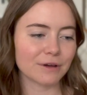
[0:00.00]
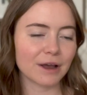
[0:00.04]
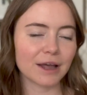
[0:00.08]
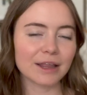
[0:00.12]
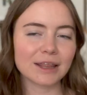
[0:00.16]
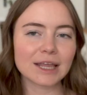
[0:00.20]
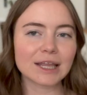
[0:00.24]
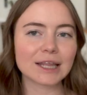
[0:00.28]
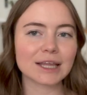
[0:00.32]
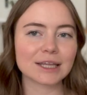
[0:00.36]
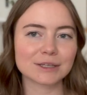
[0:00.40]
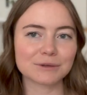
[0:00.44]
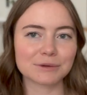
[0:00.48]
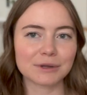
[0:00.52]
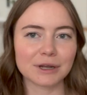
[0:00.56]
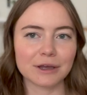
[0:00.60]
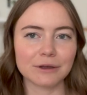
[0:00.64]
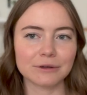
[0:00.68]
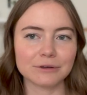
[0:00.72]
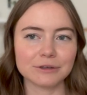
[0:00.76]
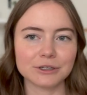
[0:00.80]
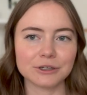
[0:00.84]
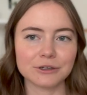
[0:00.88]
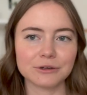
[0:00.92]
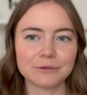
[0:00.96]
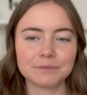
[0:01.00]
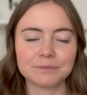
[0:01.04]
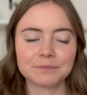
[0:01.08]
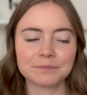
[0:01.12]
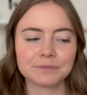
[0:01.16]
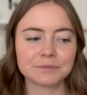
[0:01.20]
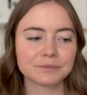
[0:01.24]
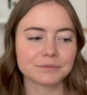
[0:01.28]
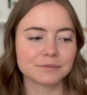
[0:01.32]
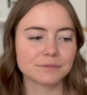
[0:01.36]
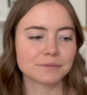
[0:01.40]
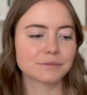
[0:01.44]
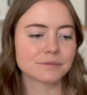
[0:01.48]
I think that's what I will do.
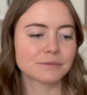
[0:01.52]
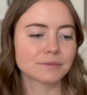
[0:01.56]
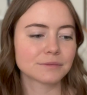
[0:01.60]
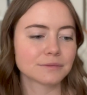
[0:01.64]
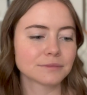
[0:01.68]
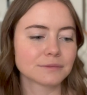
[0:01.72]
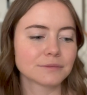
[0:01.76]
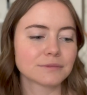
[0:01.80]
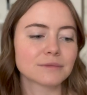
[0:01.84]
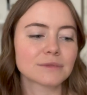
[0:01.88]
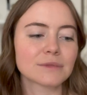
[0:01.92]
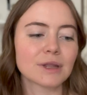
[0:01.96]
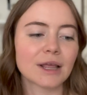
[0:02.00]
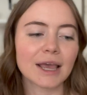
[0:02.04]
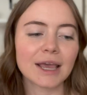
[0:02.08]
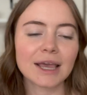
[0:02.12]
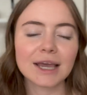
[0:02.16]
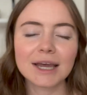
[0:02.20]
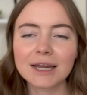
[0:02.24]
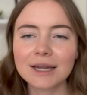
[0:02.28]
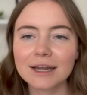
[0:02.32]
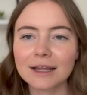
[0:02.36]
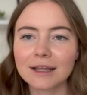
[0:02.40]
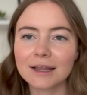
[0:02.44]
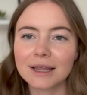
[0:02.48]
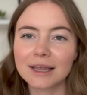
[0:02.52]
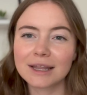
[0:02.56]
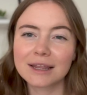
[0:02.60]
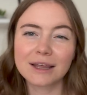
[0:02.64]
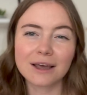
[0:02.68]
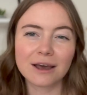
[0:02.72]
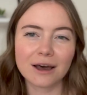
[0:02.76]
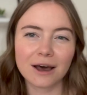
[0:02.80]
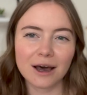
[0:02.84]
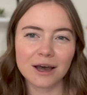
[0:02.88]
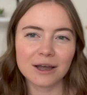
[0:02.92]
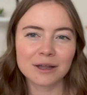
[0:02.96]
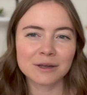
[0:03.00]
And like the
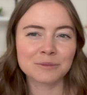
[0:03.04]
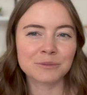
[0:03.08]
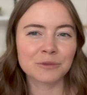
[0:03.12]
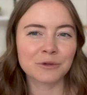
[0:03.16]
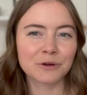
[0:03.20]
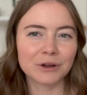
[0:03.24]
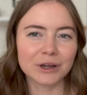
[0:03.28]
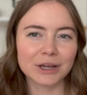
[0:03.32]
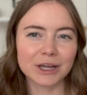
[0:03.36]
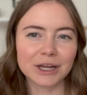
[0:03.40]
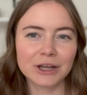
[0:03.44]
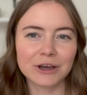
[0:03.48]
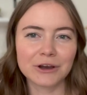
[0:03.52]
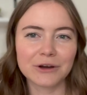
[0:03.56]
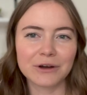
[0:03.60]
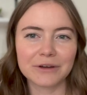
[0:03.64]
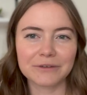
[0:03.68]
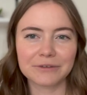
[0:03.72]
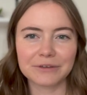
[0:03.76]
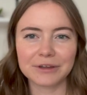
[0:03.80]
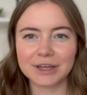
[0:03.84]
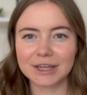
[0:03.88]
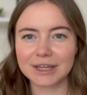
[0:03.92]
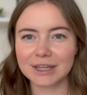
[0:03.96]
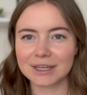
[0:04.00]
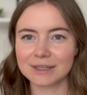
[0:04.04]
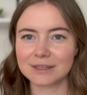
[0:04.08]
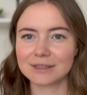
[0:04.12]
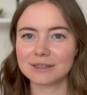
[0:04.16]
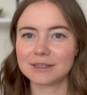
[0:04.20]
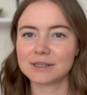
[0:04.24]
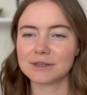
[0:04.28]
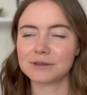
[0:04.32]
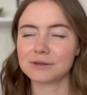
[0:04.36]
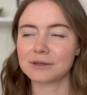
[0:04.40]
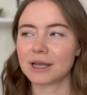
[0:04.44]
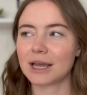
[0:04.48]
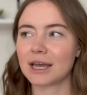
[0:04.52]
cotton merino, I feel like
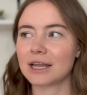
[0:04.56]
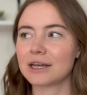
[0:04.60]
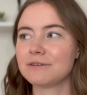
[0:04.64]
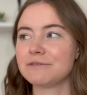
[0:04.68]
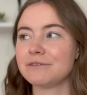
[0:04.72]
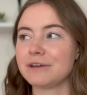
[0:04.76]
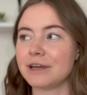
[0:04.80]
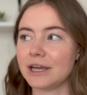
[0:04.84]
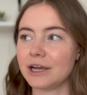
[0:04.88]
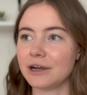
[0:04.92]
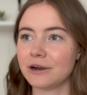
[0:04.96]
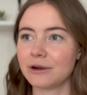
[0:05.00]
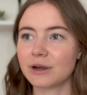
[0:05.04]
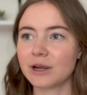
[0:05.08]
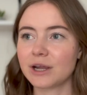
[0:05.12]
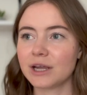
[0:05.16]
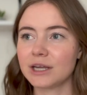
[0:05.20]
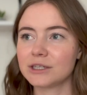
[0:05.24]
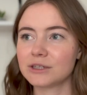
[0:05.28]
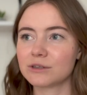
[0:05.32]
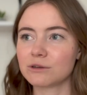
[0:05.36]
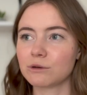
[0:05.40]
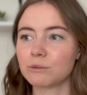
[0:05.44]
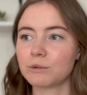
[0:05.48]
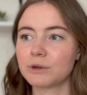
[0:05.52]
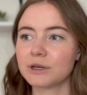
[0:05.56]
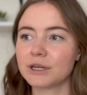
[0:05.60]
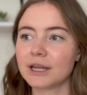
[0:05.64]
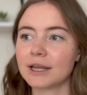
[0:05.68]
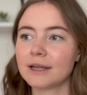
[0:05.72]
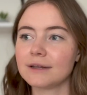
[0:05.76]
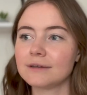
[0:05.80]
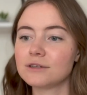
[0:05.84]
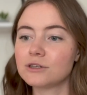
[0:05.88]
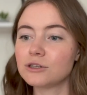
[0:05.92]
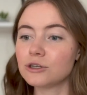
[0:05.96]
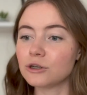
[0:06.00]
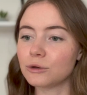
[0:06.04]
that's kind of airy so it wouldn't
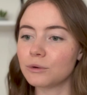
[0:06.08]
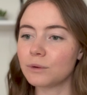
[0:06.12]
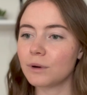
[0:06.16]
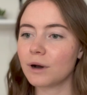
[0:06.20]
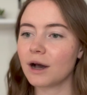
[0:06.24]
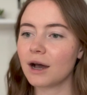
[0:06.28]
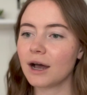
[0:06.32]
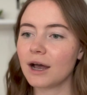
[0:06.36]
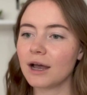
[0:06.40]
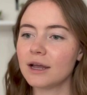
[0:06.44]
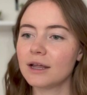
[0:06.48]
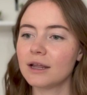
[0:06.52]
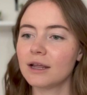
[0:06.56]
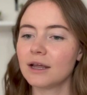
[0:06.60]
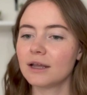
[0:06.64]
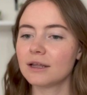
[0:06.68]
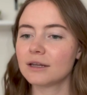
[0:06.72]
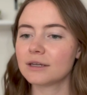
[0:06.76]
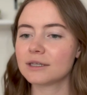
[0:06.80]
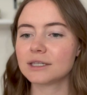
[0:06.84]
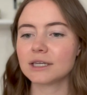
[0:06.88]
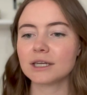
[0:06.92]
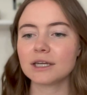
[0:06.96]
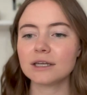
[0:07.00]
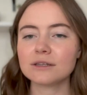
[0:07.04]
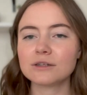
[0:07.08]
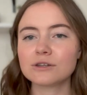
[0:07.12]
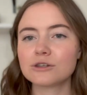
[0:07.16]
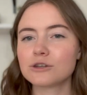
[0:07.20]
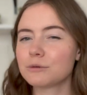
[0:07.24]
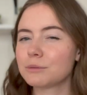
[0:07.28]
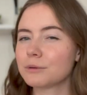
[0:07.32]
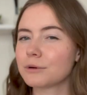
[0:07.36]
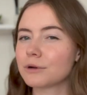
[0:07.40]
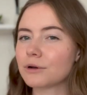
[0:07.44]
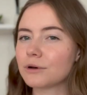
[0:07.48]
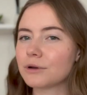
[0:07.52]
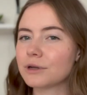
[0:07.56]
get too hot. It doesn't get
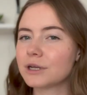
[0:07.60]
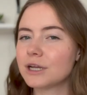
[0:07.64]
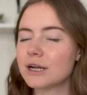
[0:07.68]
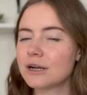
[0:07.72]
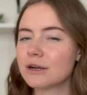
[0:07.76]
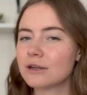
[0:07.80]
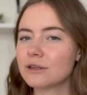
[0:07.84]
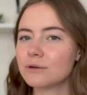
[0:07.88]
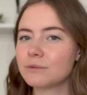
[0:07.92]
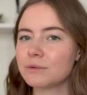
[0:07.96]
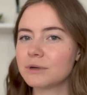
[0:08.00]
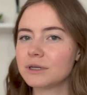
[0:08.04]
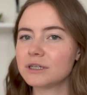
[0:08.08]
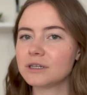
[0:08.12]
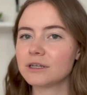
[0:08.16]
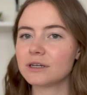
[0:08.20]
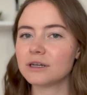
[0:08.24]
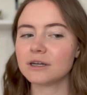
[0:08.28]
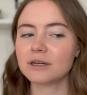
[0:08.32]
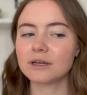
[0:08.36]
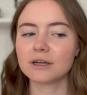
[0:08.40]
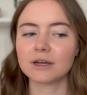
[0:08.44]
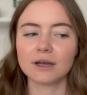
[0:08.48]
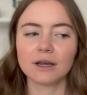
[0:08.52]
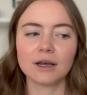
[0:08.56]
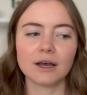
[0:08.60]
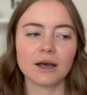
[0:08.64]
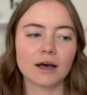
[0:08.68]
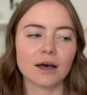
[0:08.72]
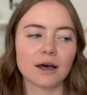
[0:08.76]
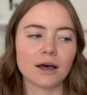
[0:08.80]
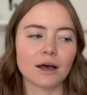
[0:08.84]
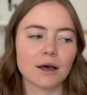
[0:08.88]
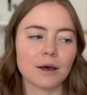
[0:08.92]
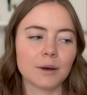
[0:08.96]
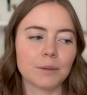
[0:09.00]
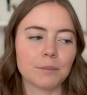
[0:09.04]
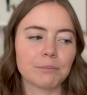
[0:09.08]
super cold here in the winter,
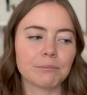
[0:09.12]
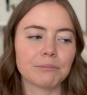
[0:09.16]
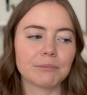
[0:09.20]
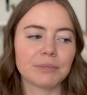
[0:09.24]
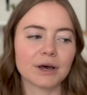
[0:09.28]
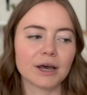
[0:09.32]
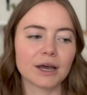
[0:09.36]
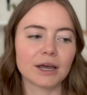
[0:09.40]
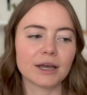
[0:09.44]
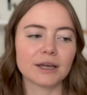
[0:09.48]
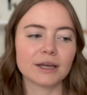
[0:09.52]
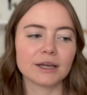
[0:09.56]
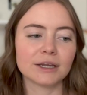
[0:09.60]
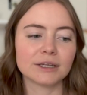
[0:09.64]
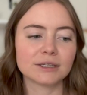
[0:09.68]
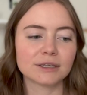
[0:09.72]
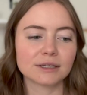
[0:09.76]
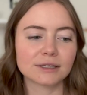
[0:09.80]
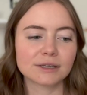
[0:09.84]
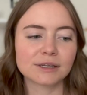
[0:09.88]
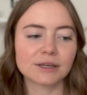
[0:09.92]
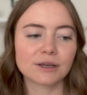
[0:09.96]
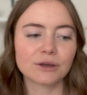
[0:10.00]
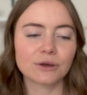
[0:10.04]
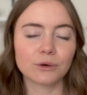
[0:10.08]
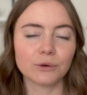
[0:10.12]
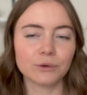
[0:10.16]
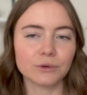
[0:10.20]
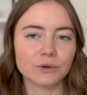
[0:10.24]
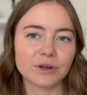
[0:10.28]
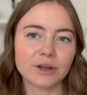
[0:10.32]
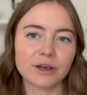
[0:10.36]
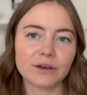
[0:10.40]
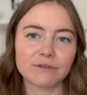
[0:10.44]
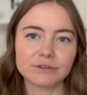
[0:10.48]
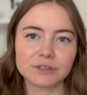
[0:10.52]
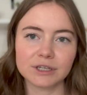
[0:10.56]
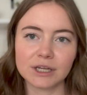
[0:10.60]
um, but it does get cold
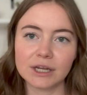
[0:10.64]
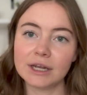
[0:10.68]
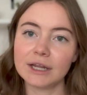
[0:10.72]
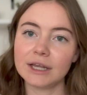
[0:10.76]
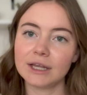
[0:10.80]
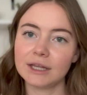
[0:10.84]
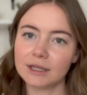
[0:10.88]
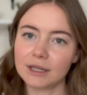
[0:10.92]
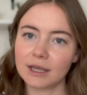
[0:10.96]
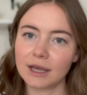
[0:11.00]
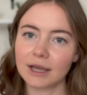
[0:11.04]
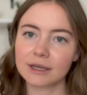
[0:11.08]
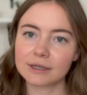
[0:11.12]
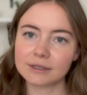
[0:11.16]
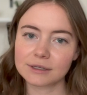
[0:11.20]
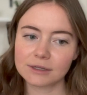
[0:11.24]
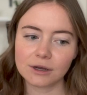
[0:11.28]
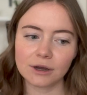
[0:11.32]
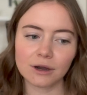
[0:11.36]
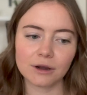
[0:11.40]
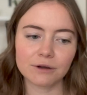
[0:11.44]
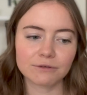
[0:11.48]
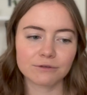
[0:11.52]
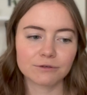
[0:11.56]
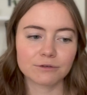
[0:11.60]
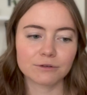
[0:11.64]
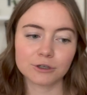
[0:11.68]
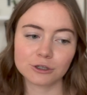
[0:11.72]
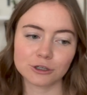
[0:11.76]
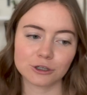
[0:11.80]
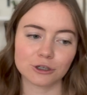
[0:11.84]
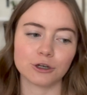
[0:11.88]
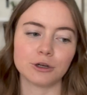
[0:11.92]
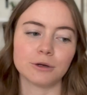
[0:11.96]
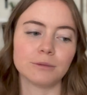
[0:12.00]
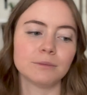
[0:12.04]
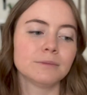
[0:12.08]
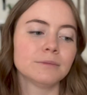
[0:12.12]
enough to need like a scarf for
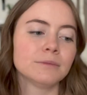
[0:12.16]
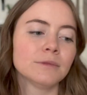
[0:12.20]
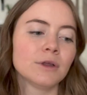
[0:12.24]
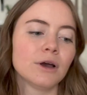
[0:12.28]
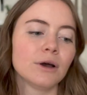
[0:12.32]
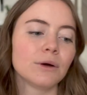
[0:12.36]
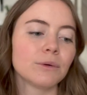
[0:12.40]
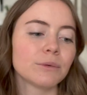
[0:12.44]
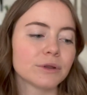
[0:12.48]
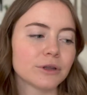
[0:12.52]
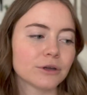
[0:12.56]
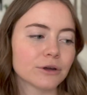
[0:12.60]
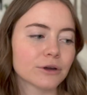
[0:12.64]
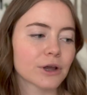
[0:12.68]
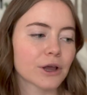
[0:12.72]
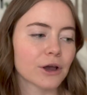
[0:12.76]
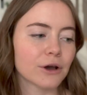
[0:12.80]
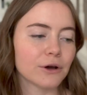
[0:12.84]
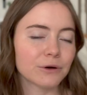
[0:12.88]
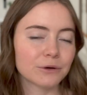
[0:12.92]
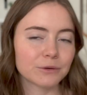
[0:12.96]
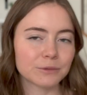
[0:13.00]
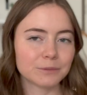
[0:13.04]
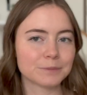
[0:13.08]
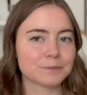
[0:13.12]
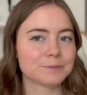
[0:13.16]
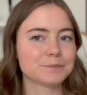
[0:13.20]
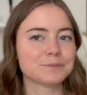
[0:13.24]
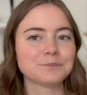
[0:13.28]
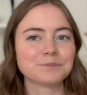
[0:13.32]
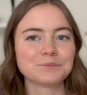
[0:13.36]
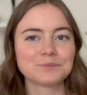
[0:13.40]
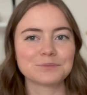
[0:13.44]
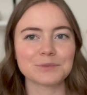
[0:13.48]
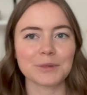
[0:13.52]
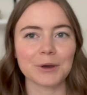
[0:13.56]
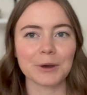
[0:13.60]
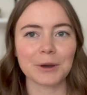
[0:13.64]
sure with your coat.
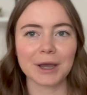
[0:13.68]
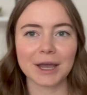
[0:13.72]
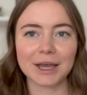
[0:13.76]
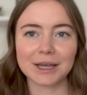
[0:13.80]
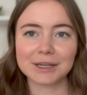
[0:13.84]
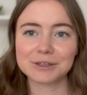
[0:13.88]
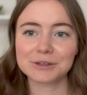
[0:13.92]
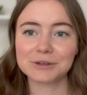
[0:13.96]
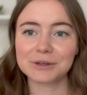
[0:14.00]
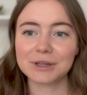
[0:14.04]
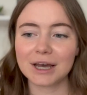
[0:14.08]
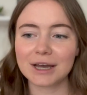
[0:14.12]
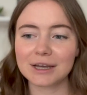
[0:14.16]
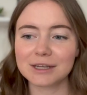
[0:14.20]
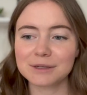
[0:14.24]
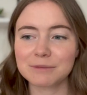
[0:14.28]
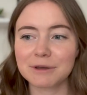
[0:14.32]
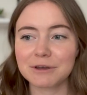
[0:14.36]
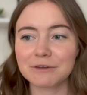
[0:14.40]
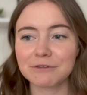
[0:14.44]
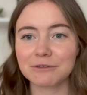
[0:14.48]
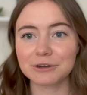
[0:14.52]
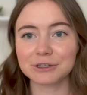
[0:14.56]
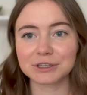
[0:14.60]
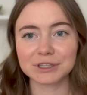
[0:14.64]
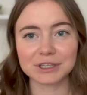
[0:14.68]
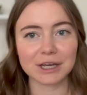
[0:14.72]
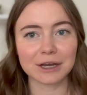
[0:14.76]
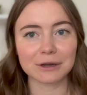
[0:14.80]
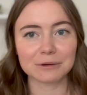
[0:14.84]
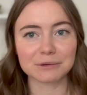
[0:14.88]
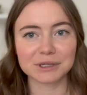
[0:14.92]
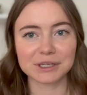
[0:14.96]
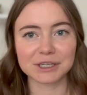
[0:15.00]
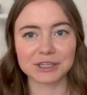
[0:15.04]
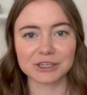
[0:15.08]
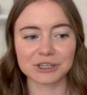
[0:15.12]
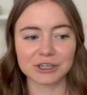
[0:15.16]
Okay, so that was my first
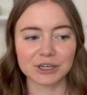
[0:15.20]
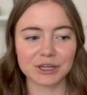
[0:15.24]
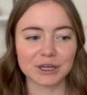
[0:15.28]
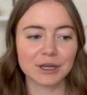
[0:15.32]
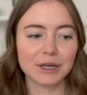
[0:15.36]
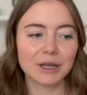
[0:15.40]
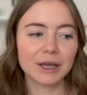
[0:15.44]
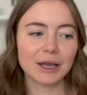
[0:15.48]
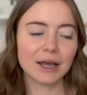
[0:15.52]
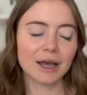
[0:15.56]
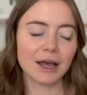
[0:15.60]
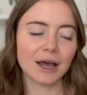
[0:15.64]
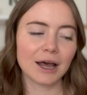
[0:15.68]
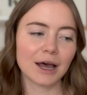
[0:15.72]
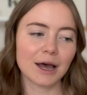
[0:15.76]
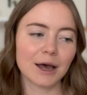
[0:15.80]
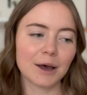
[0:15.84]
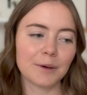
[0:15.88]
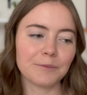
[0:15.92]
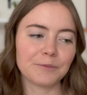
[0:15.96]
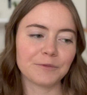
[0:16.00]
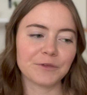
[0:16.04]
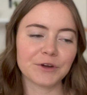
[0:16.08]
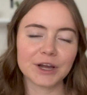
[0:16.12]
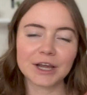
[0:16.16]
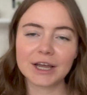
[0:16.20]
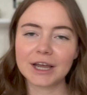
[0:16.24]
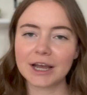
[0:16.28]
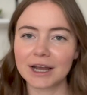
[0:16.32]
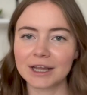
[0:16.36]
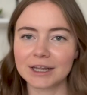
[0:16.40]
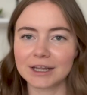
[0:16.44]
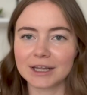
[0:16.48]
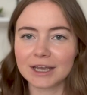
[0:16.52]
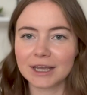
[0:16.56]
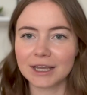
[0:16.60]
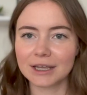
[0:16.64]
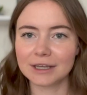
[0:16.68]
acquisition, um, very
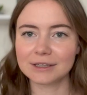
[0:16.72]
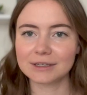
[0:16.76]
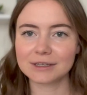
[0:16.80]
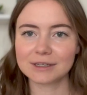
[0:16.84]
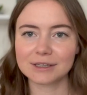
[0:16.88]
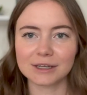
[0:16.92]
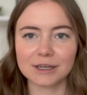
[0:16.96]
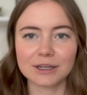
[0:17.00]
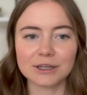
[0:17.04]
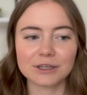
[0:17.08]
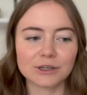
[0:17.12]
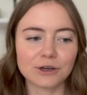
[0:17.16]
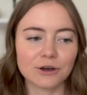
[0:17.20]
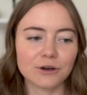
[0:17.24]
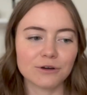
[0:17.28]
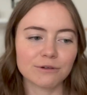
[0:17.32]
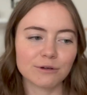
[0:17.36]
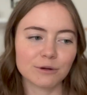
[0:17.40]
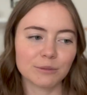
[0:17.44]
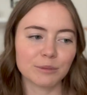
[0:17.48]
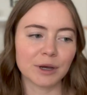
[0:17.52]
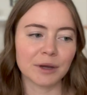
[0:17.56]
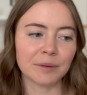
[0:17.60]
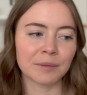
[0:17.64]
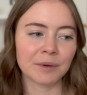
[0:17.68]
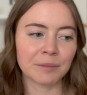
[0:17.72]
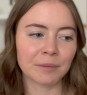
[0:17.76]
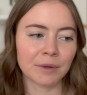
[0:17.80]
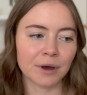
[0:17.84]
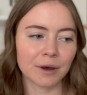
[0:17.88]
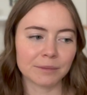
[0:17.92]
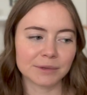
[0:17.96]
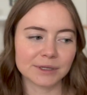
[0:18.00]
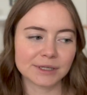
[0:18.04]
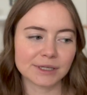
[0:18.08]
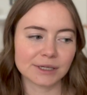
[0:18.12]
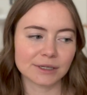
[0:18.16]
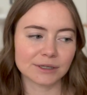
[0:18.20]
kindly sent over by my mom
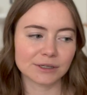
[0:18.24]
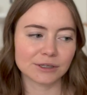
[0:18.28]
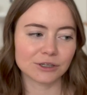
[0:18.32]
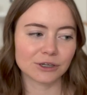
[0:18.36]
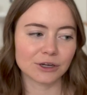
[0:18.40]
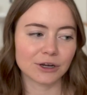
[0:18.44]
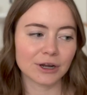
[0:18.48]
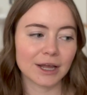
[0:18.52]
and sister.